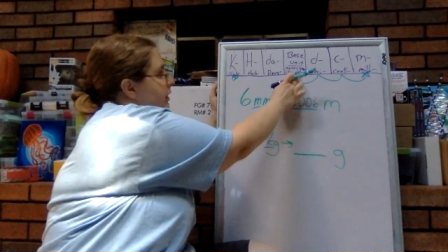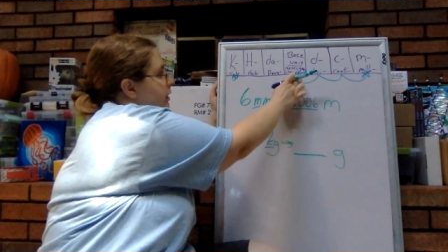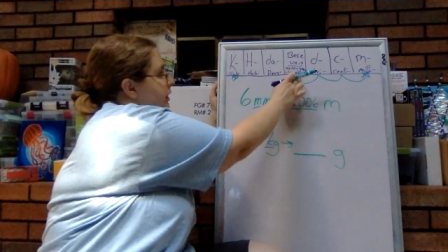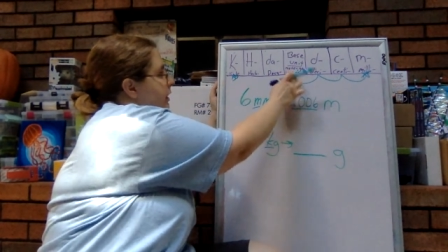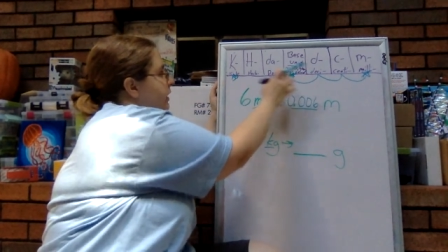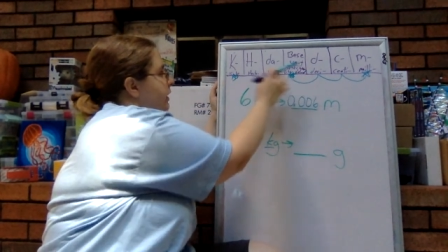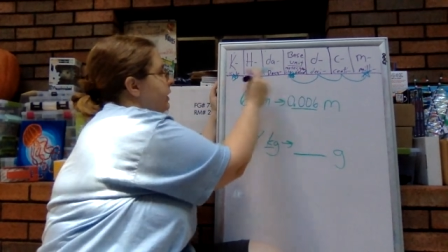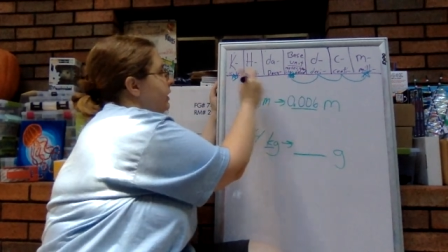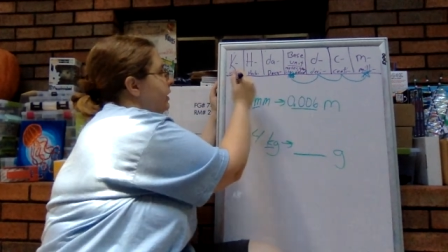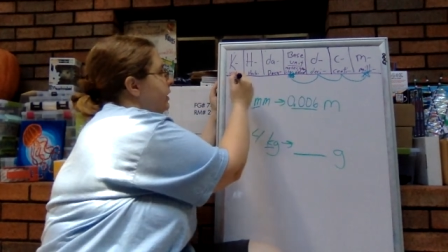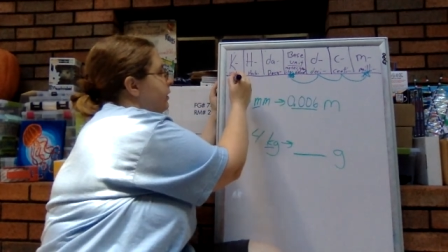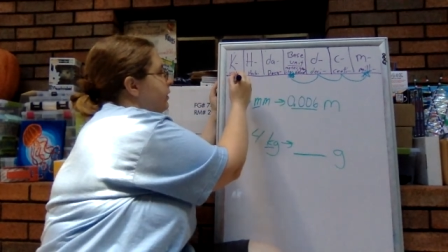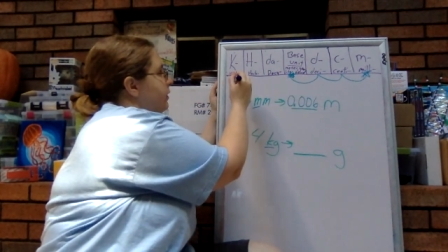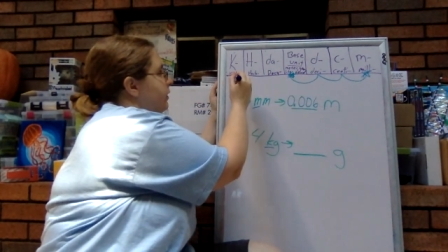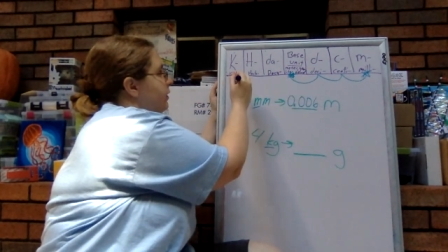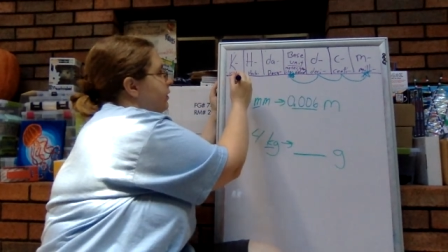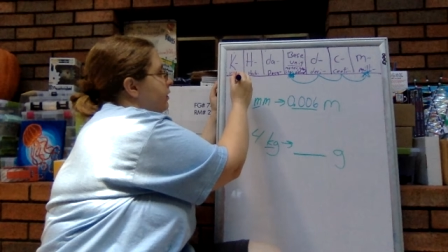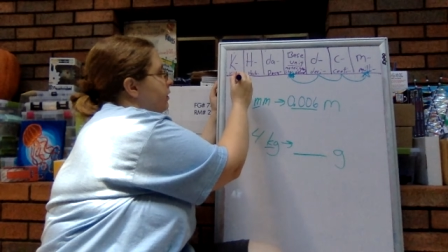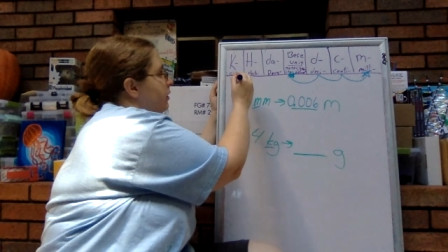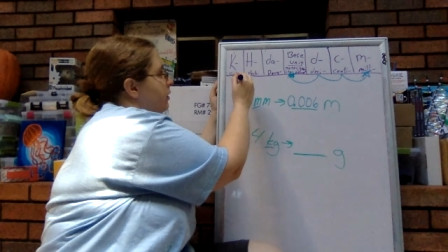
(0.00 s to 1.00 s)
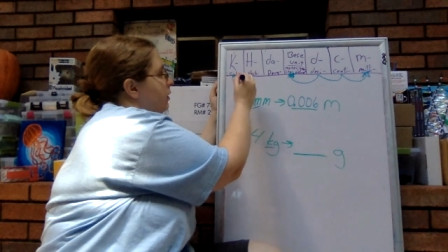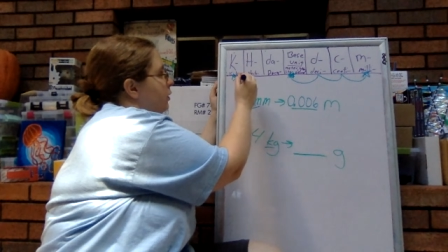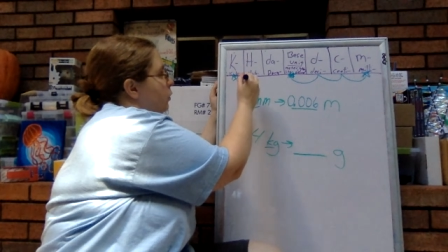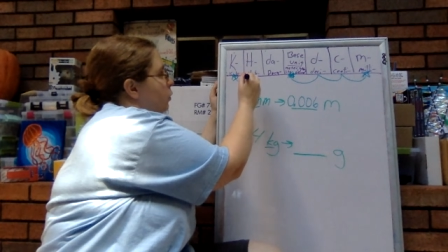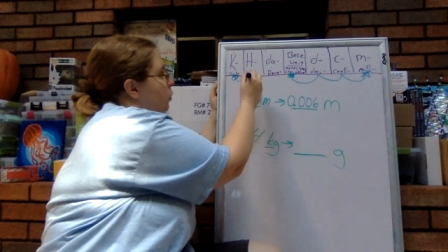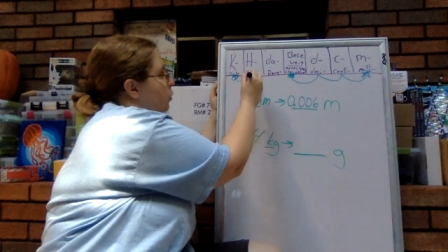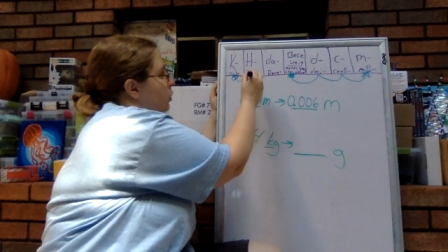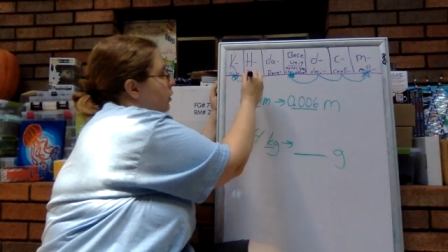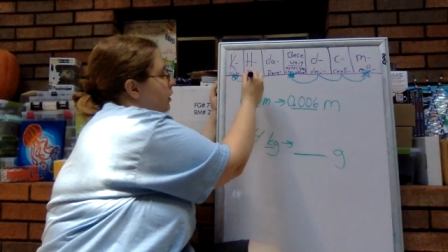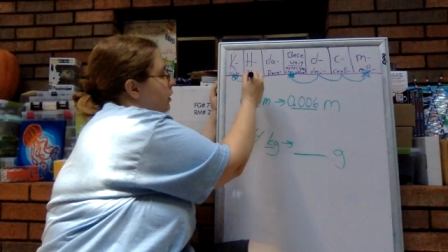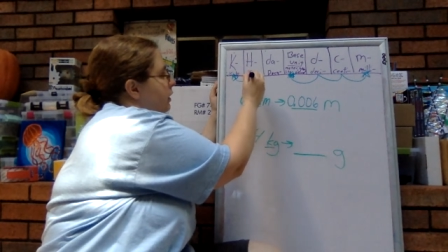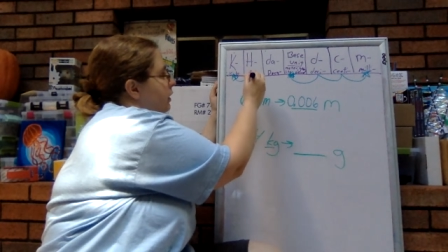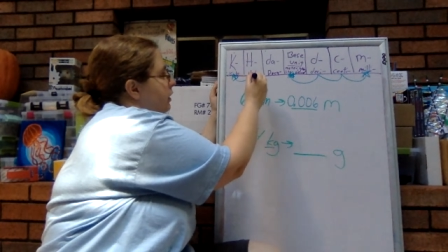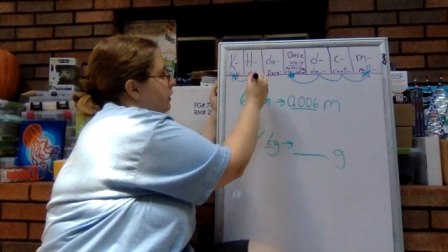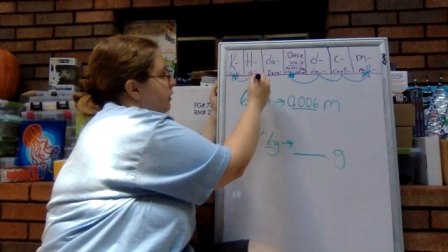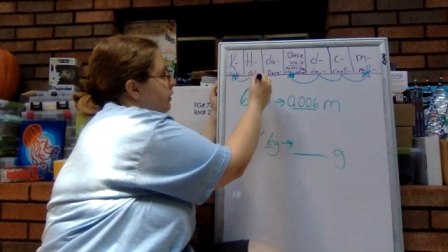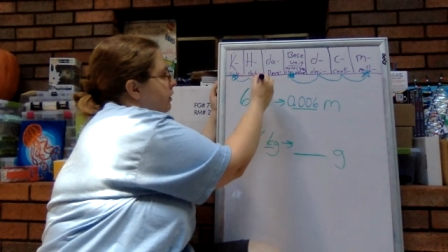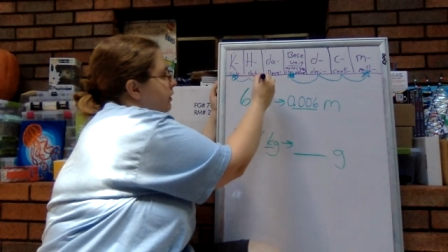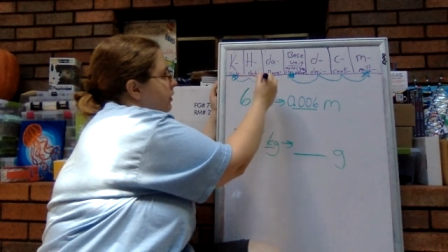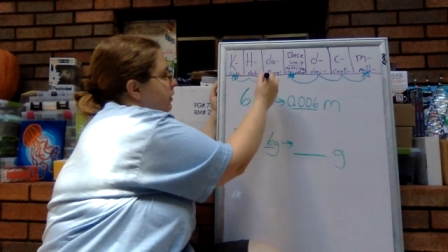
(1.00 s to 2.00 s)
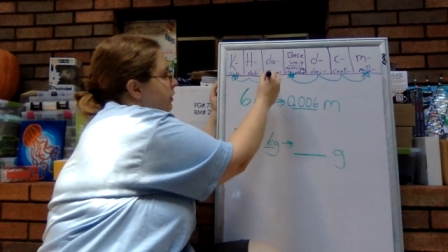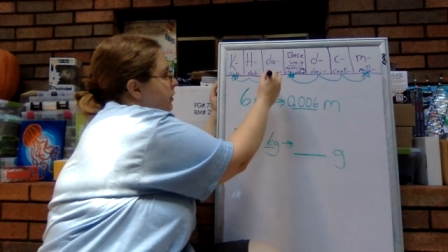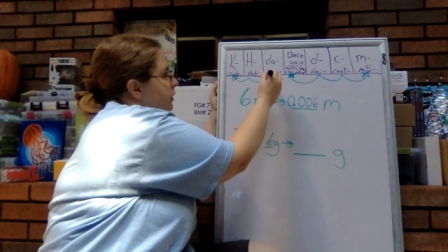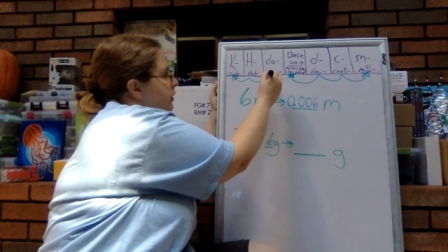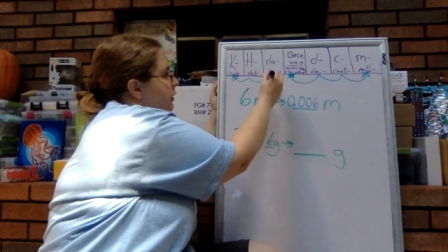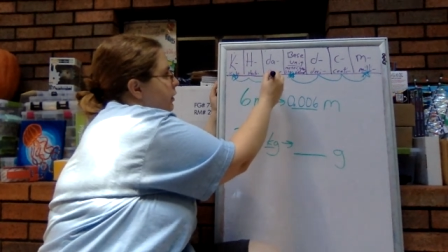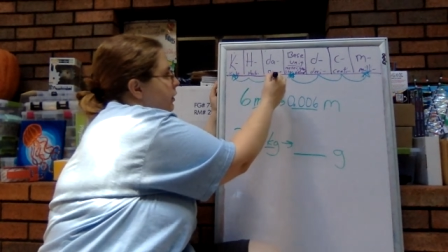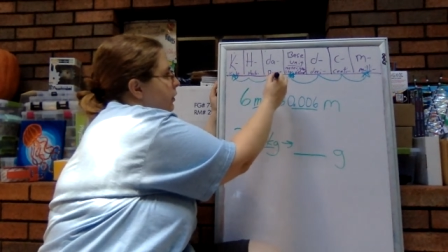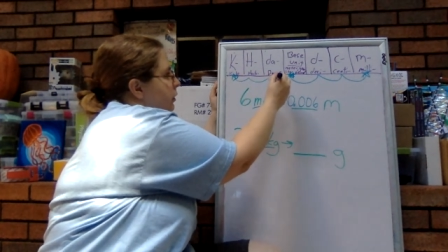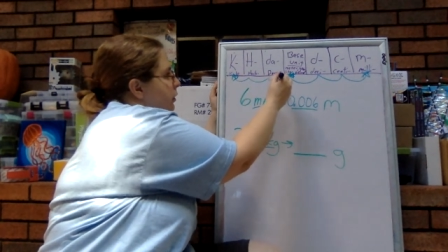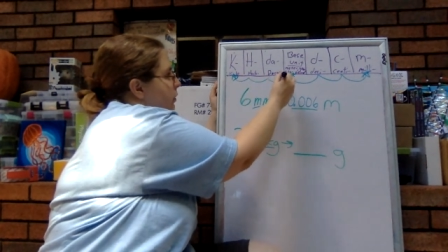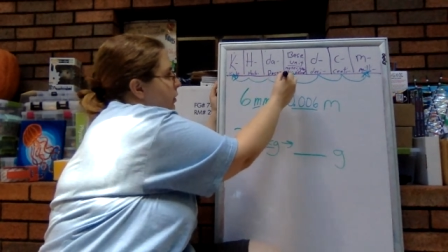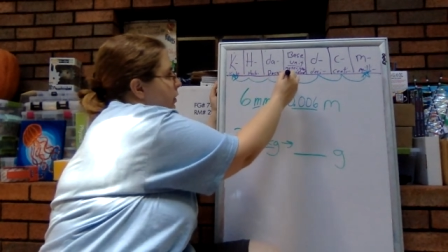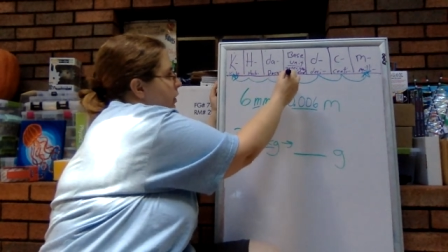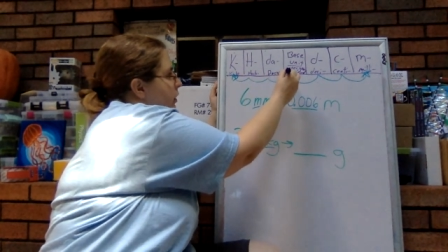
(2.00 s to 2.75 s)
to here, one, two,